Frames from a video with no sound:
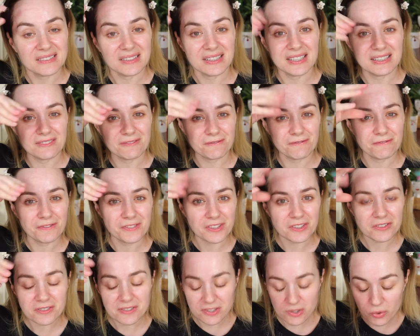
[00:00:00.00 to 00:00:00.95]
it
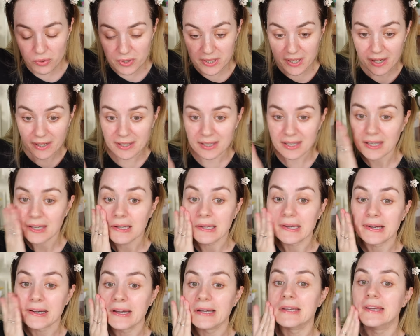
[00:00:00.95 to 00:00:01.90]
feels so yucky.
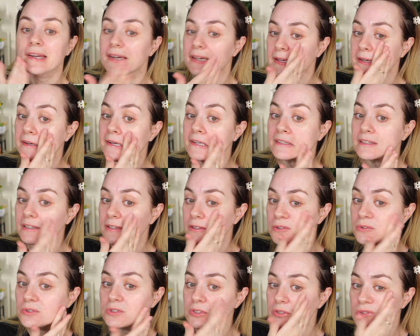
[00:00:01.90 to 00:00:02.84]
Like I can't get
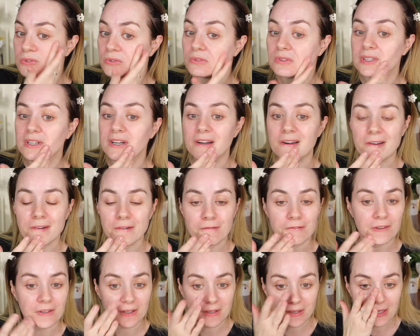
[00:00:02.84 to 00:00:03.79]
used to the
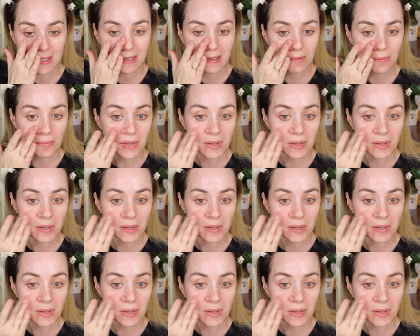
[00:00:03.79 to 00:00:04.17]
feeling.